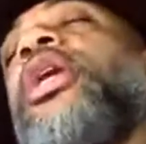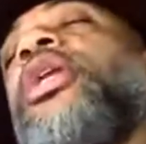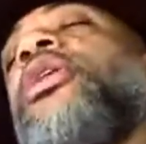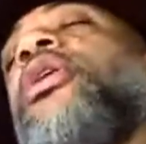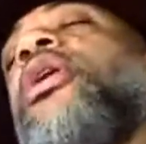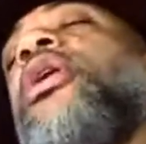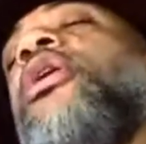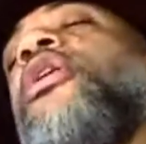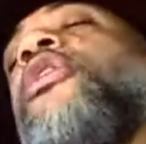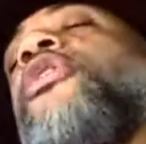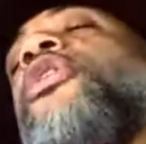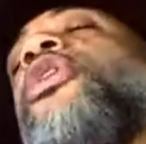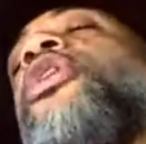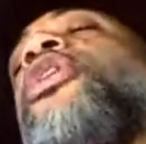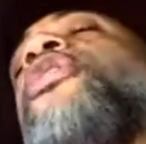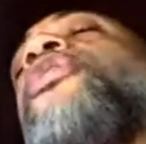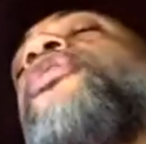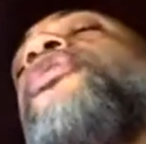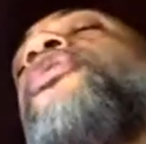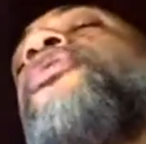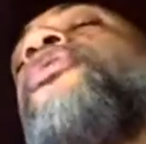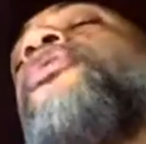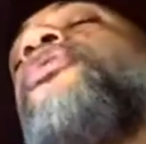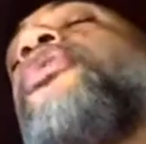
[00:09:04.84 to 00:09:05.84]
in her
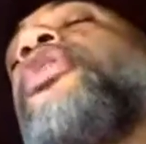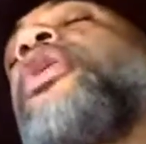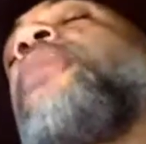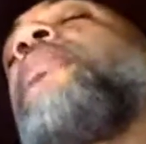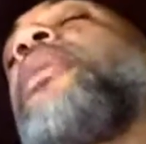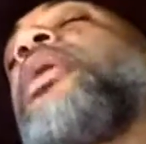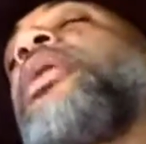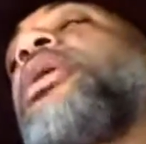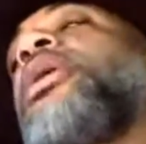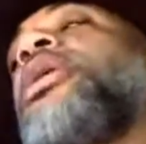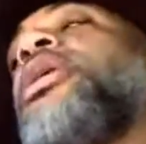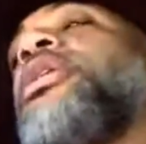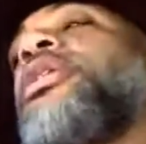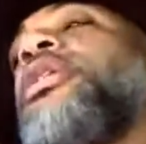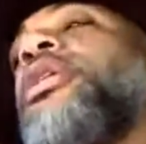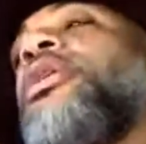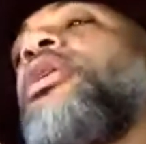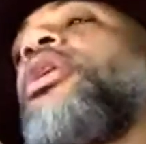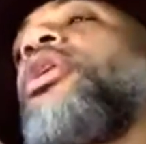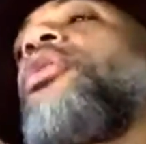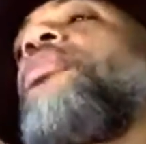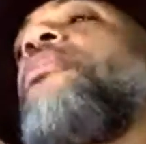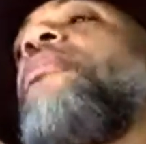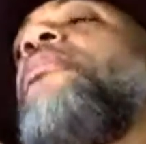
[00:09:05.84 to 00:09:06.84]
femininity.
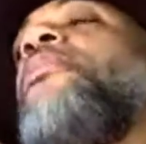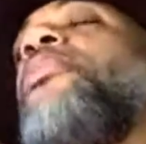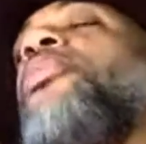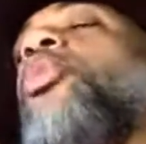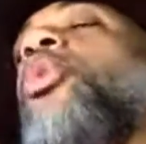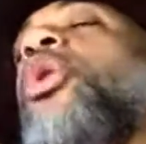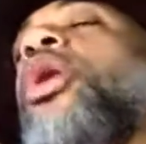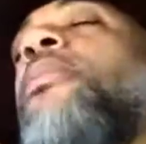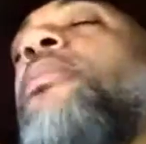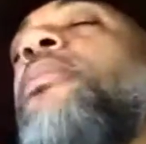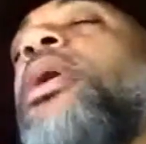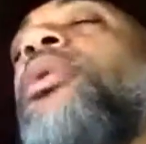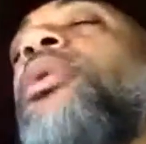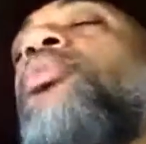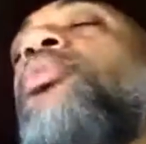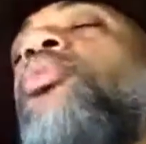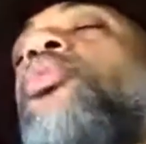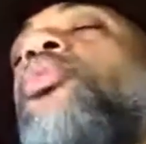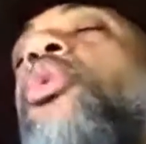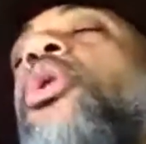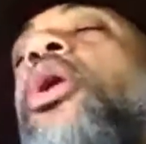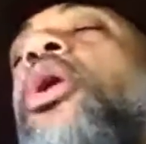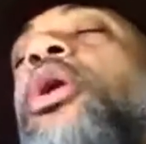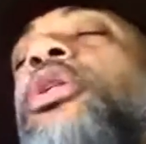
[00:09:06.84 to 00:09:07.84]
Women
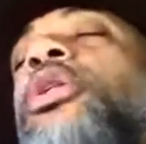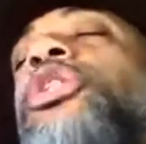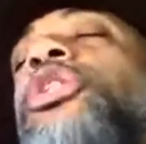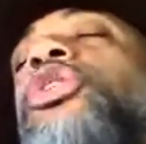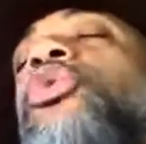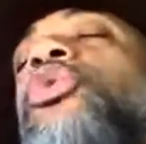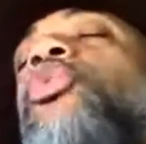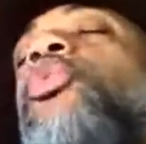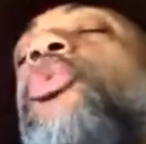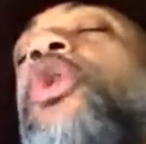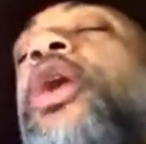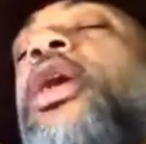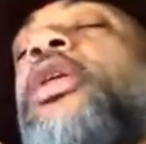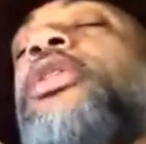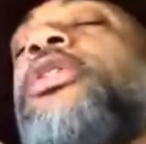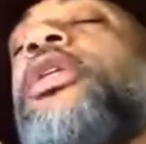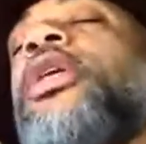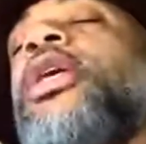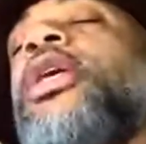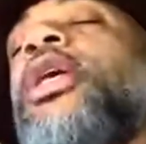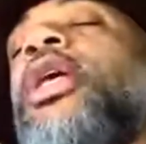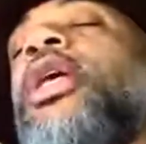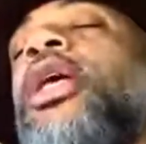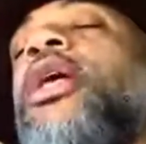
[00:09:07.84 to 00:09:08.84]
want to
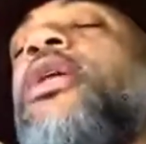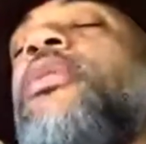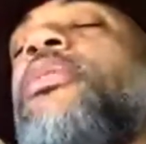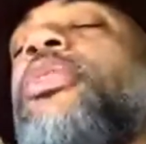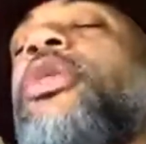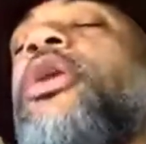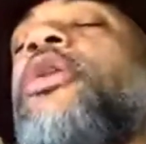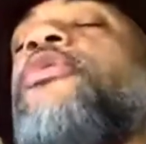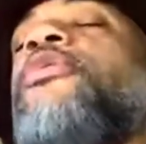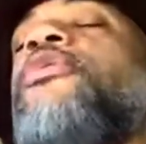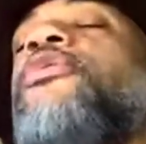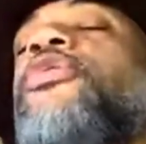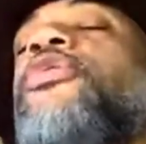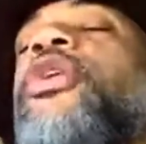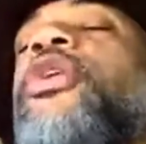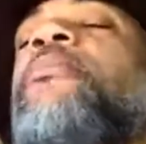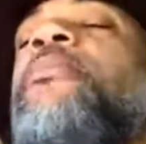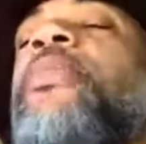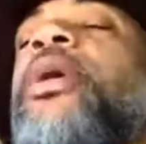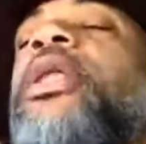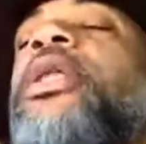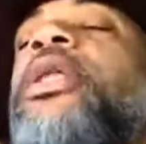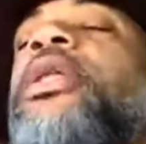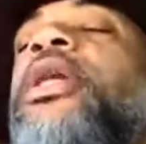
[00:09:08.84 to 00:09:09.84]
rest in their
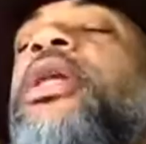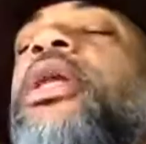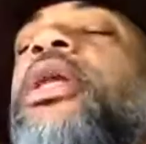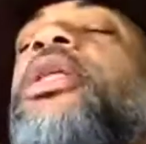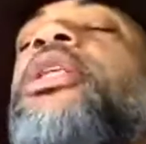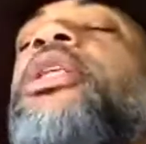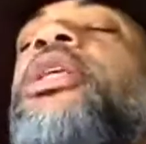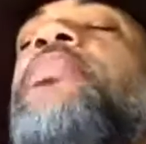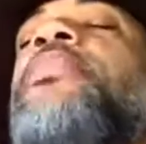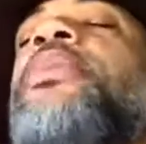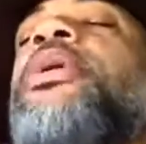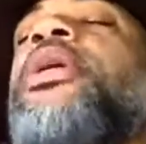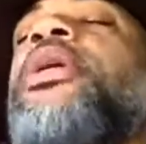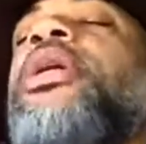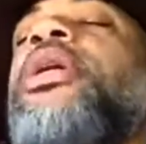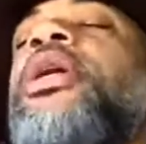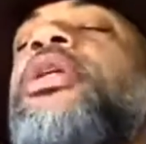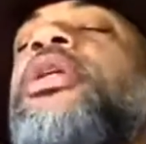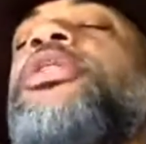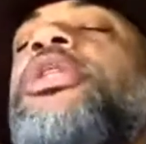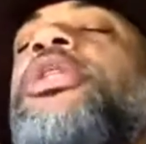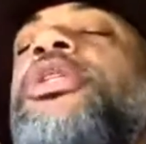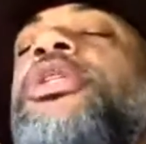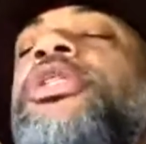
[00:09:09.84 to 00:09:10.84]
femininity
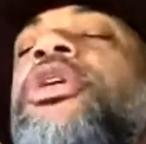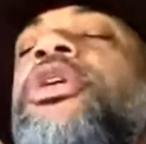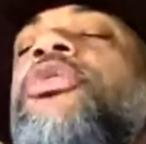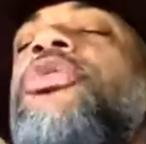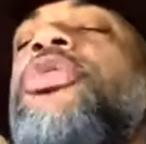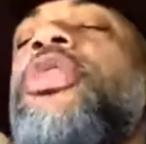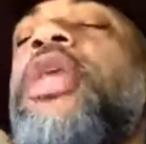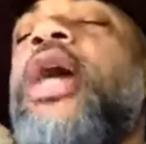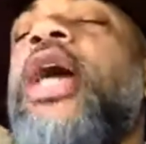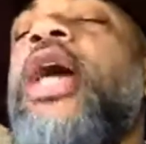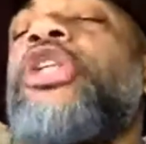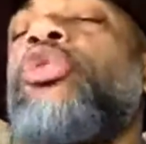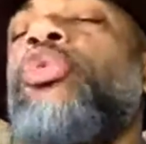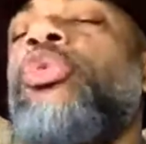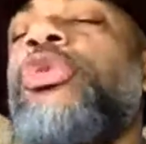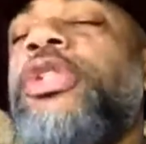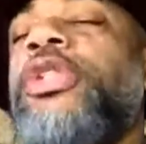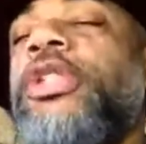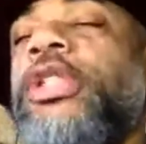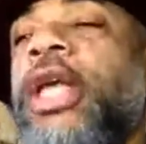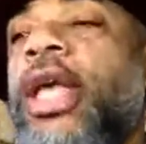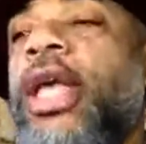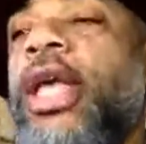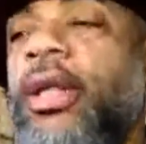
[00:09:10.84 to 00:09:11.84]
because it's their natural
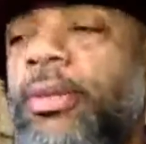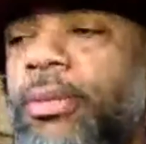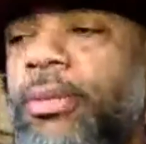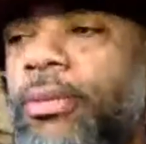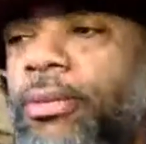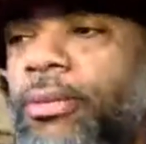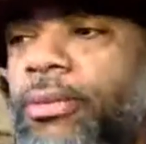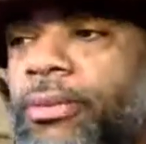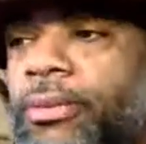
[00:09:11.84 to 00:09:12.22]
state.